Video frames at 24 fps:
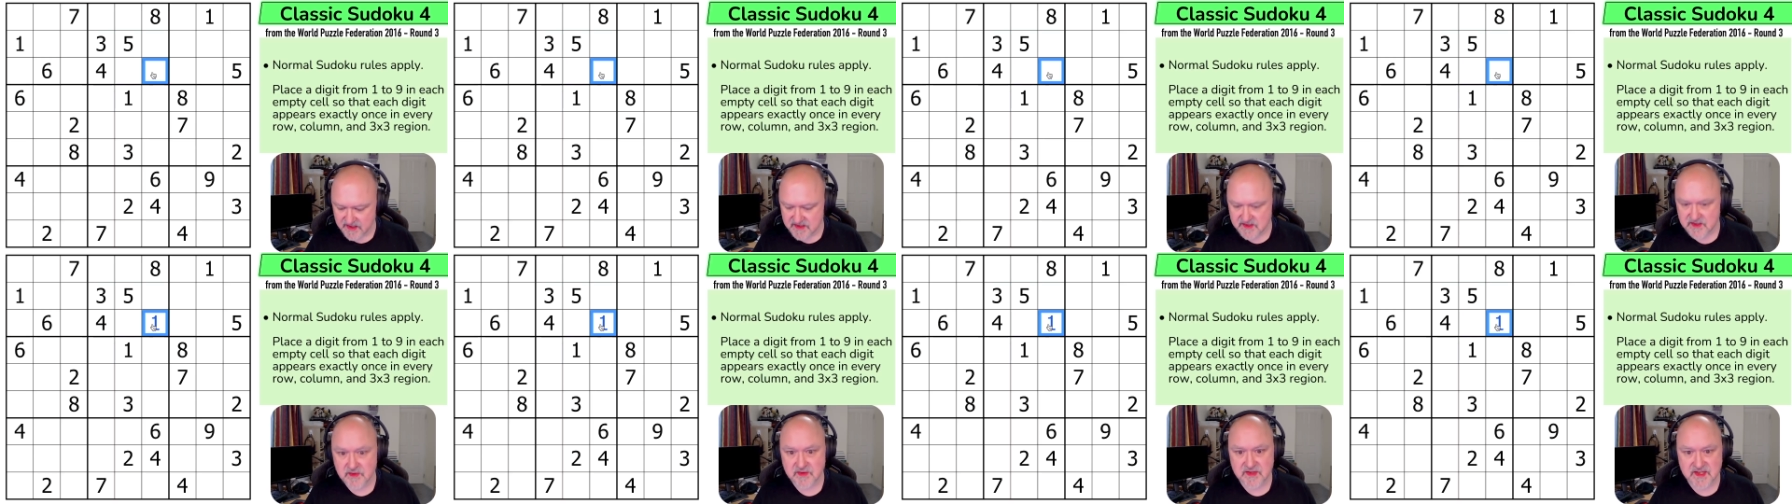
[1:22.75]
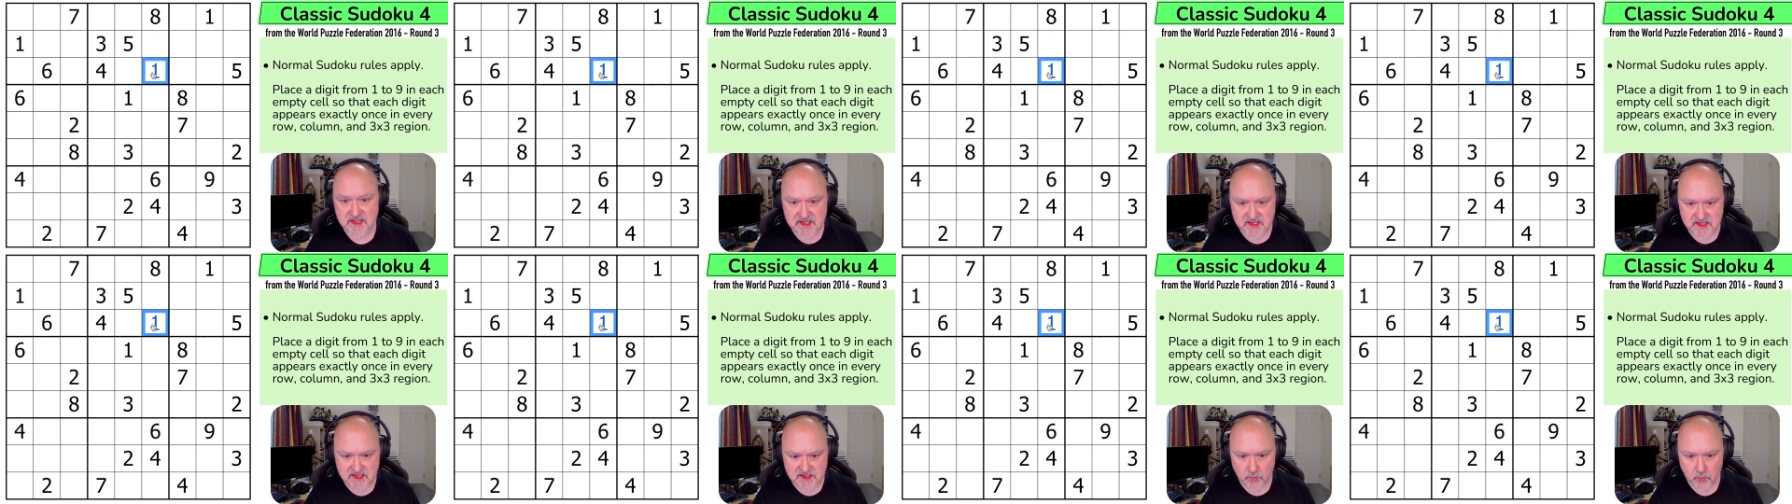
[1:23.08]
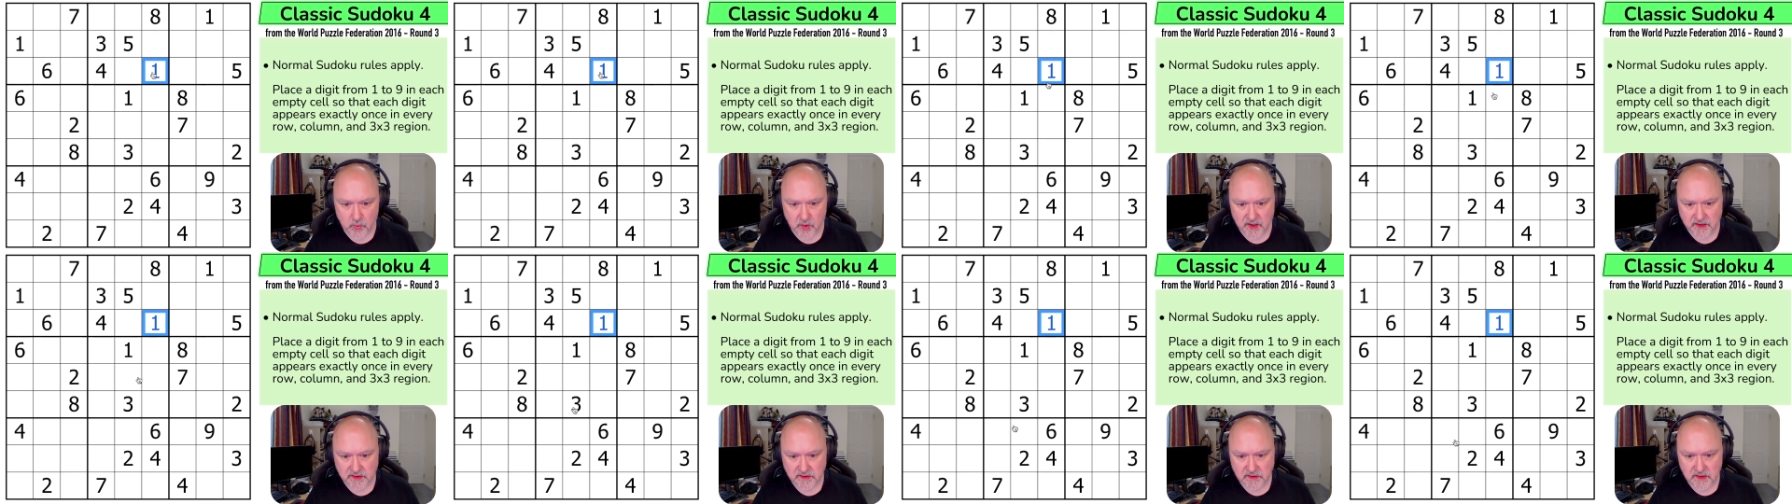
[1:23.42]
So this is a
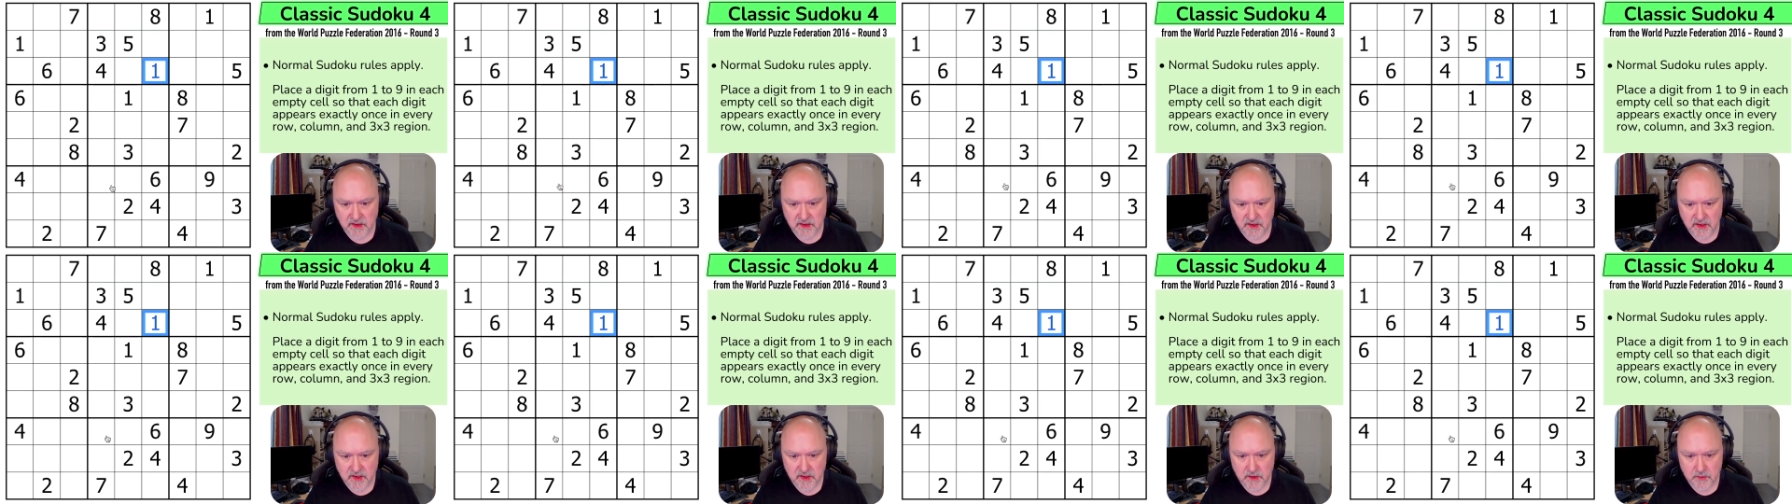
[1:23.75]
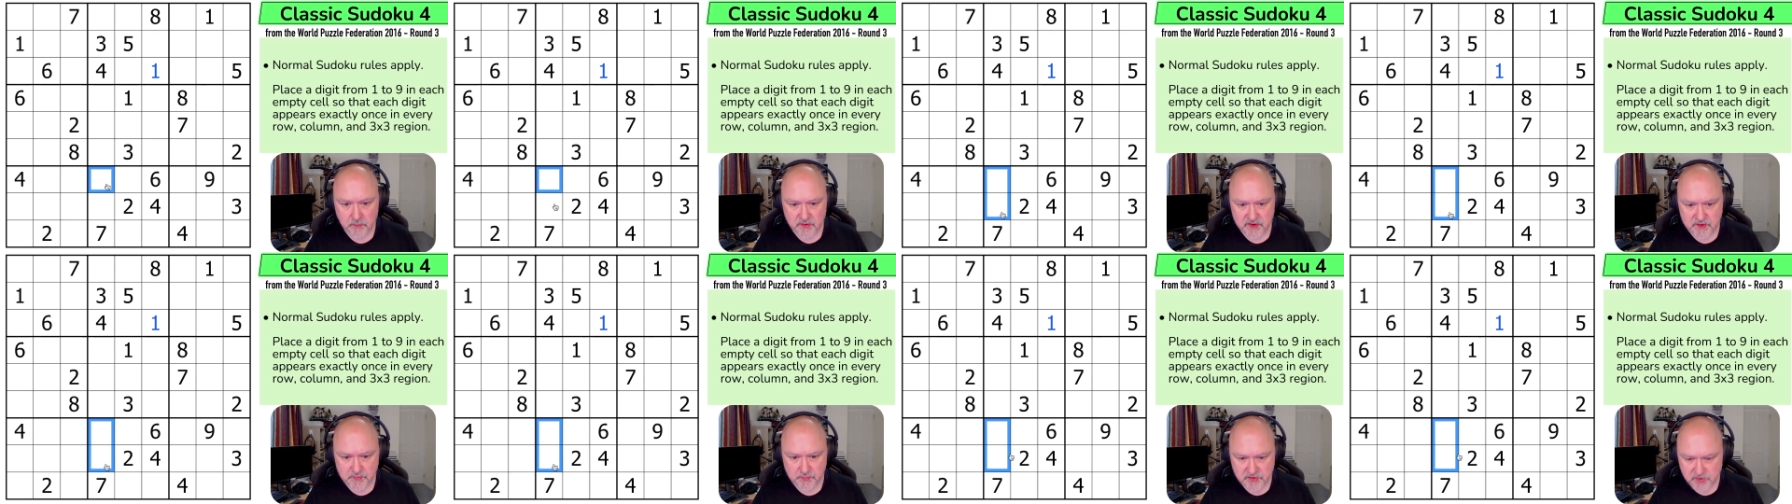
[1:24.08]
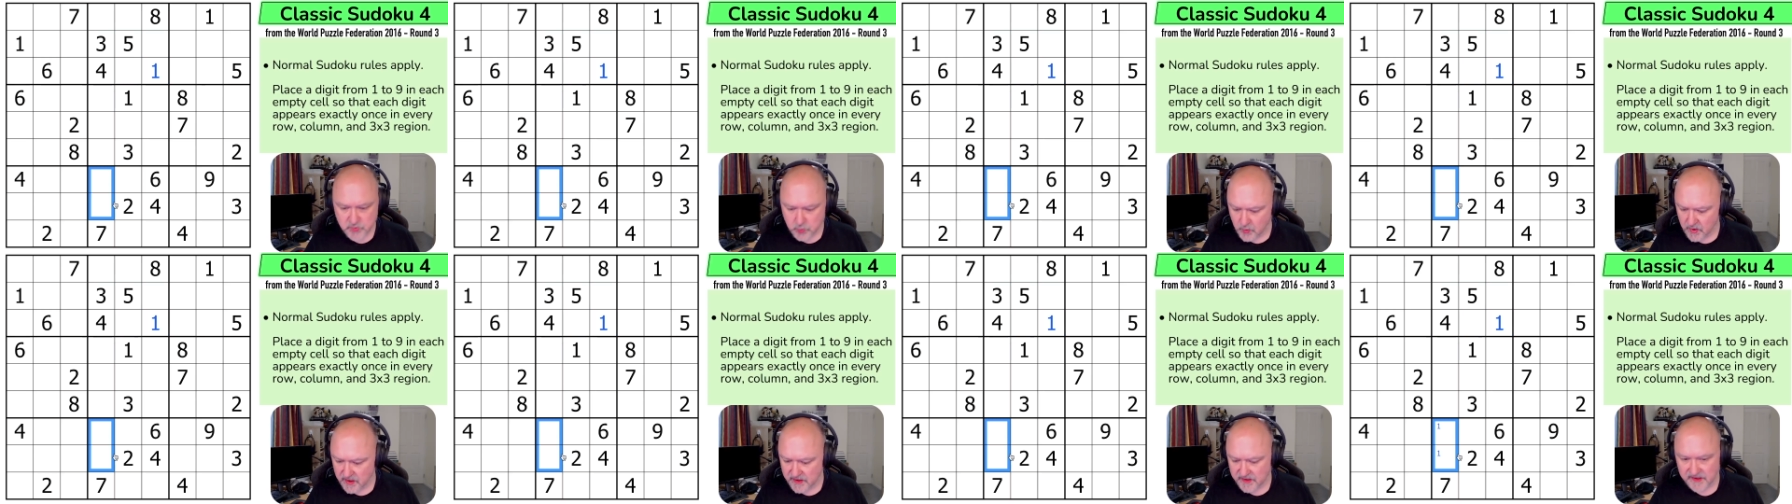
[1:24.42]
one, which puts
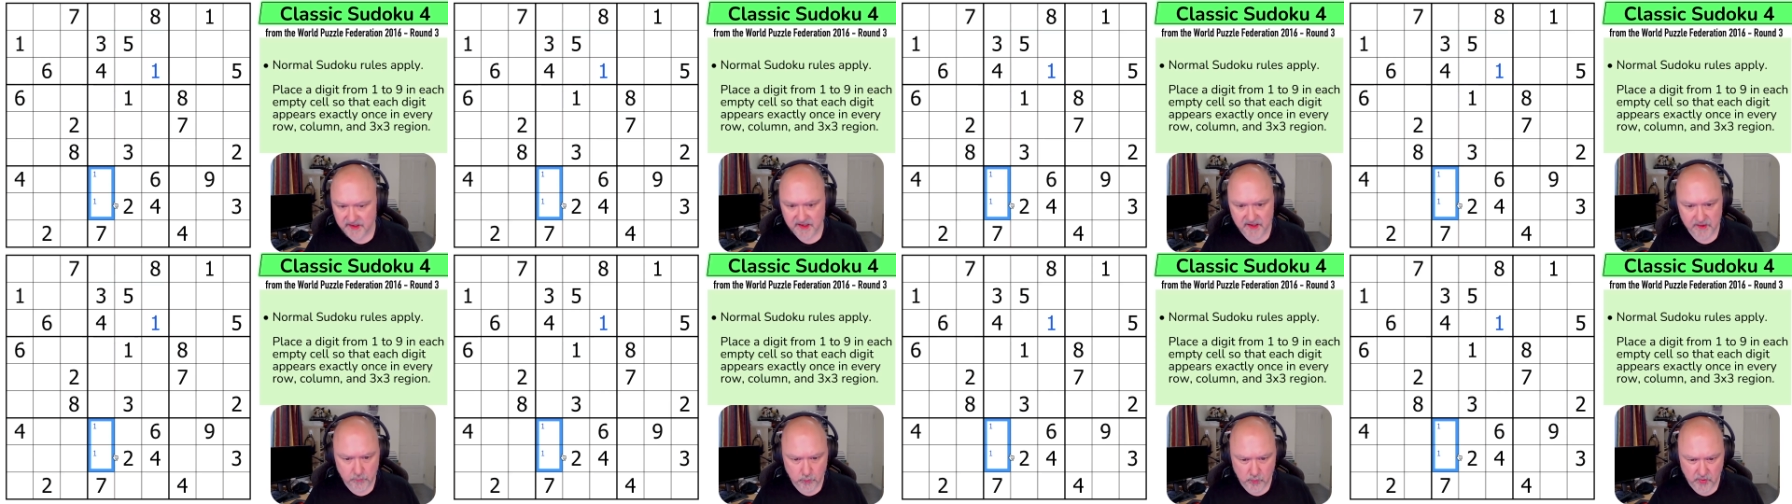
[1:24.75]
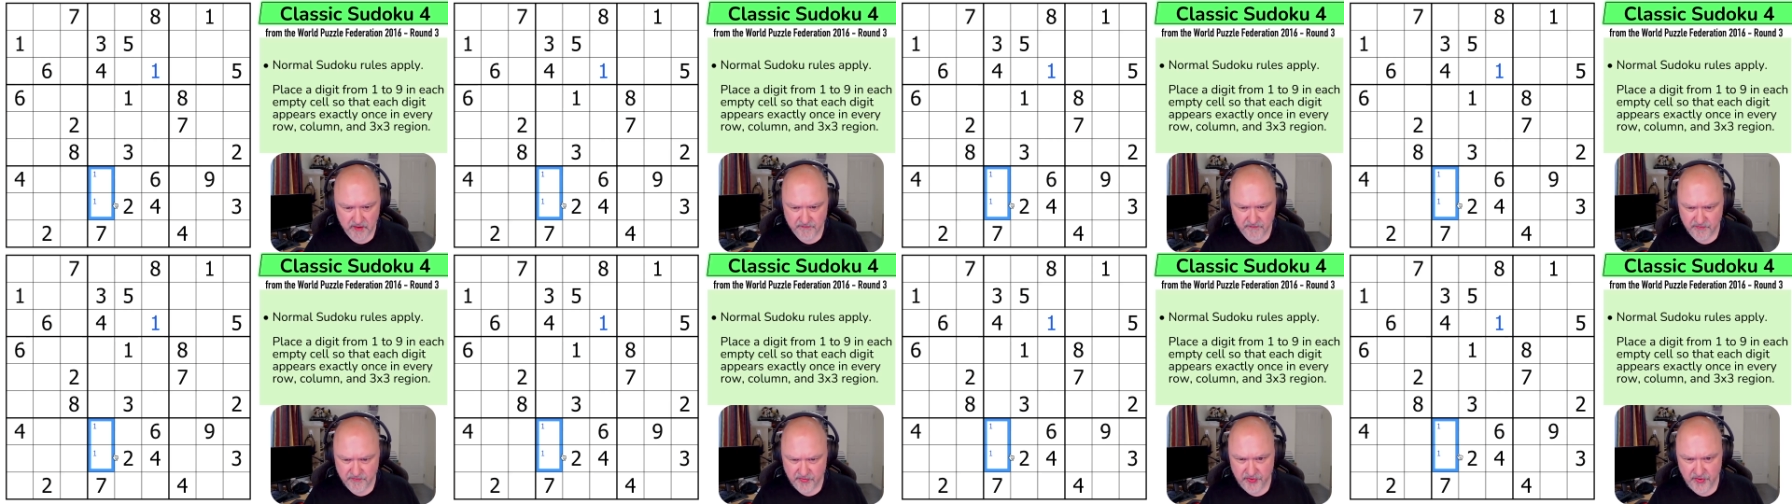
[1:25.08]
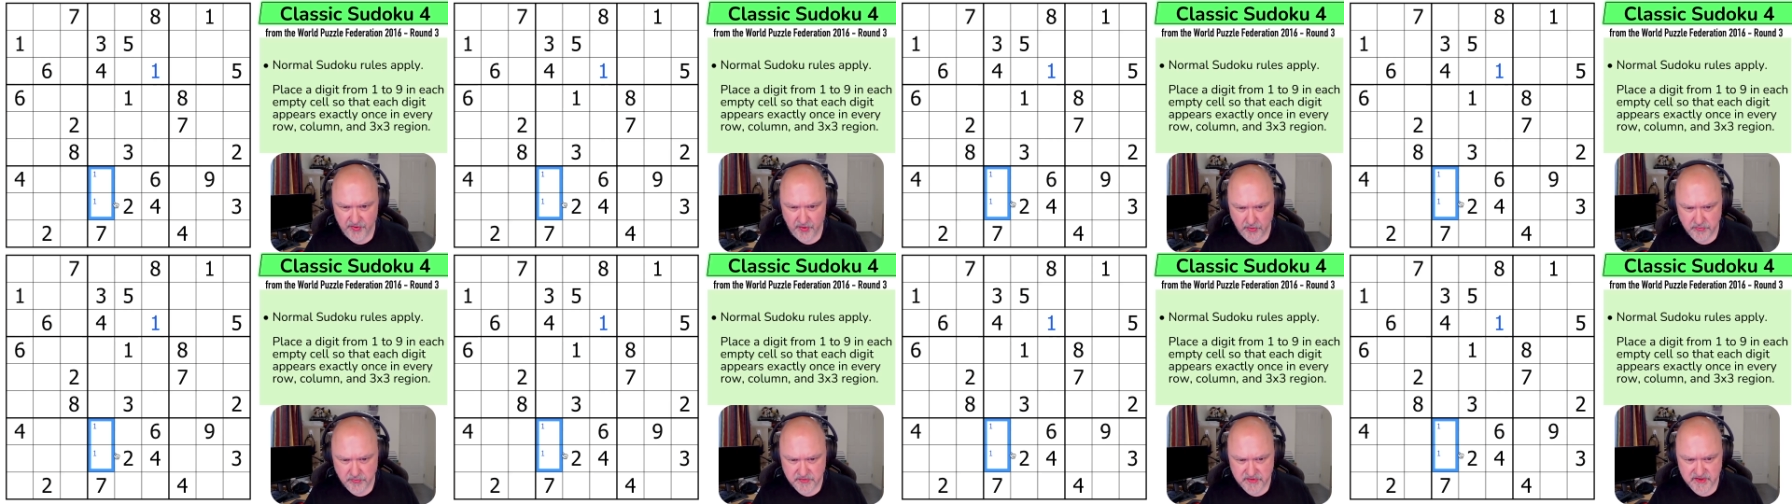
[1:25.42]
one in one of
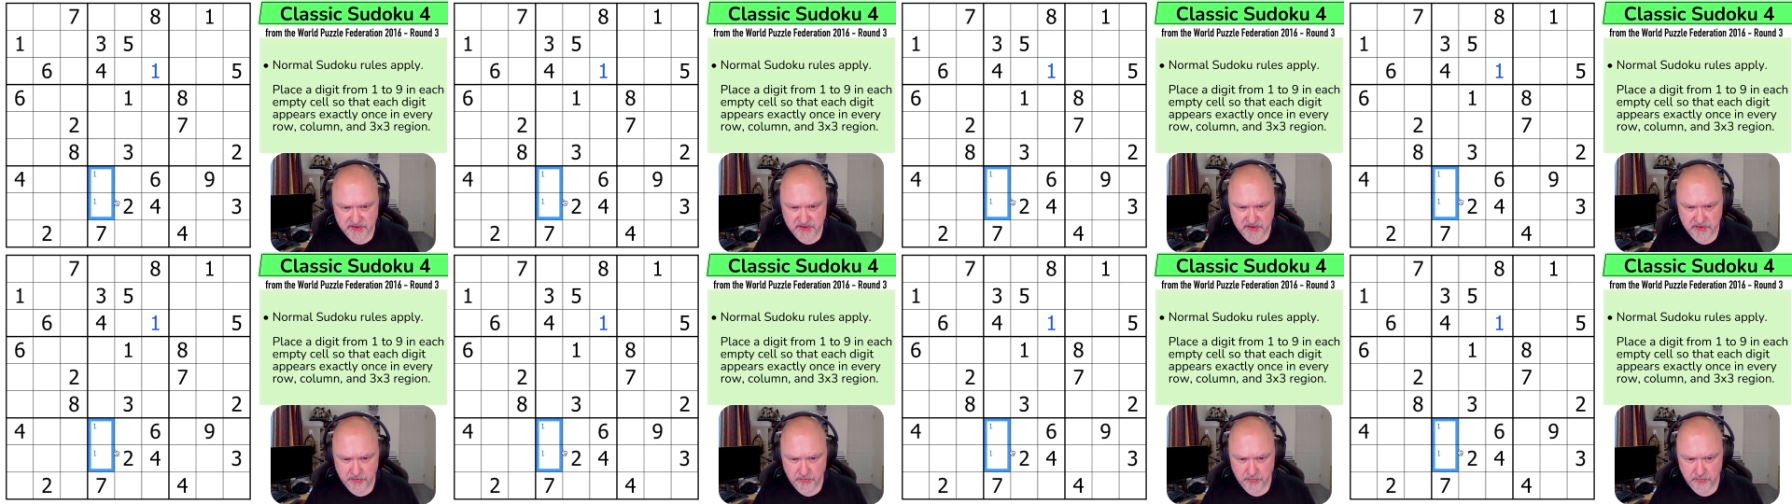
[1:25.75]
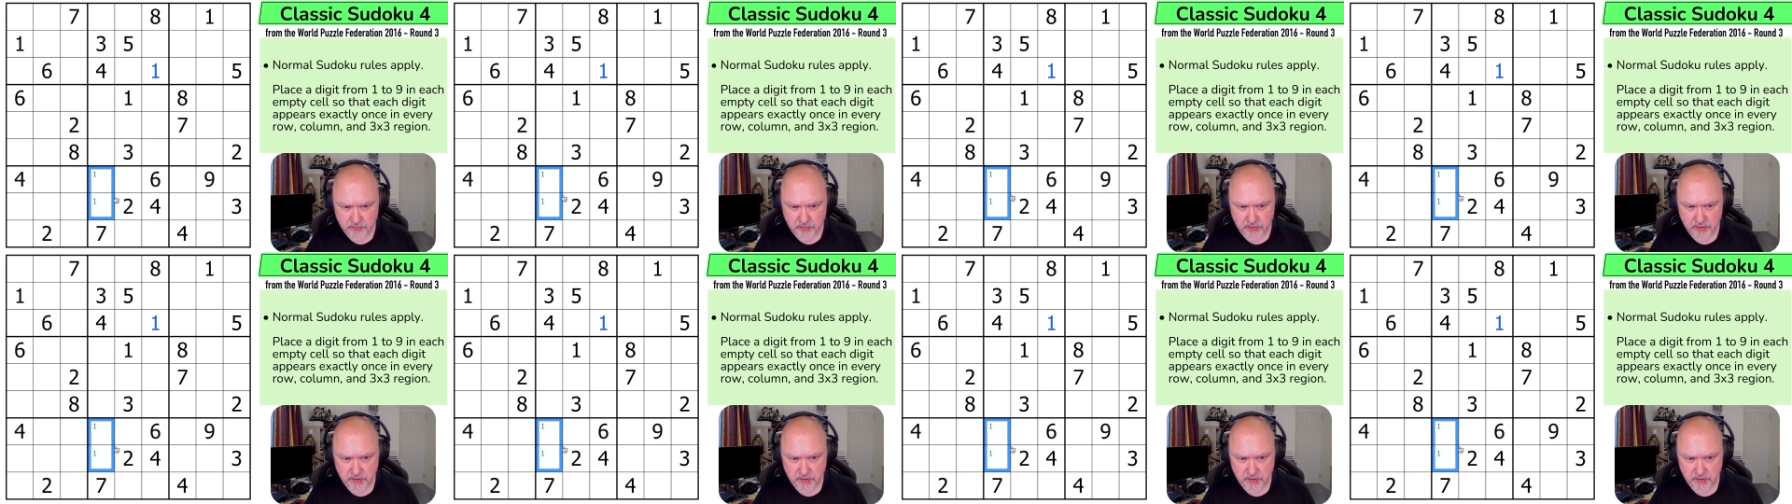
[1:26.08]
those two.